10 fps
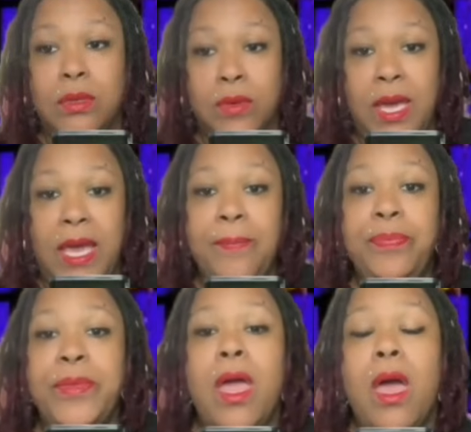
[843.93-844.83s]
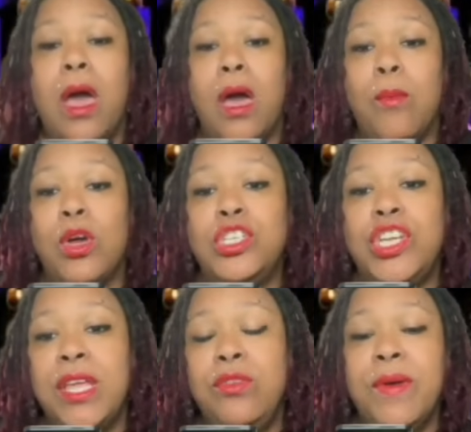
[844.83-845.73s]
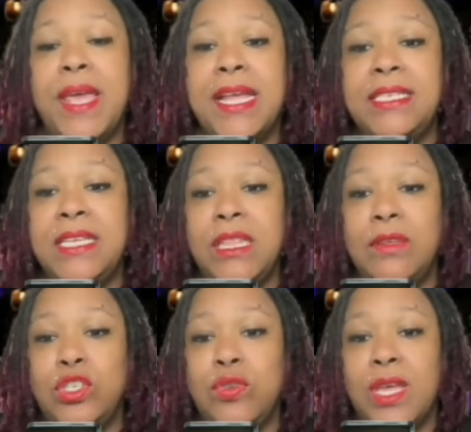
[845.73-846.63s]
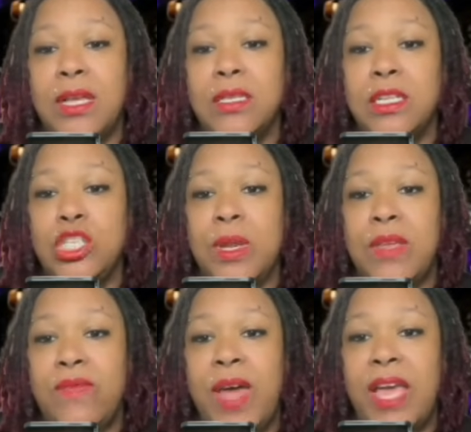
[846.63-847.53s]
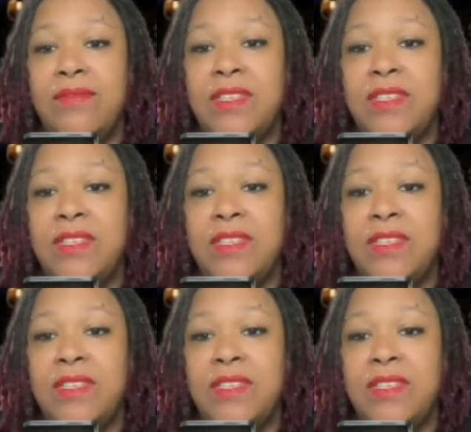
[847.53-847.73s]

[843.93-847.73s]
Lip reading: Okay. On January 18th of 2025,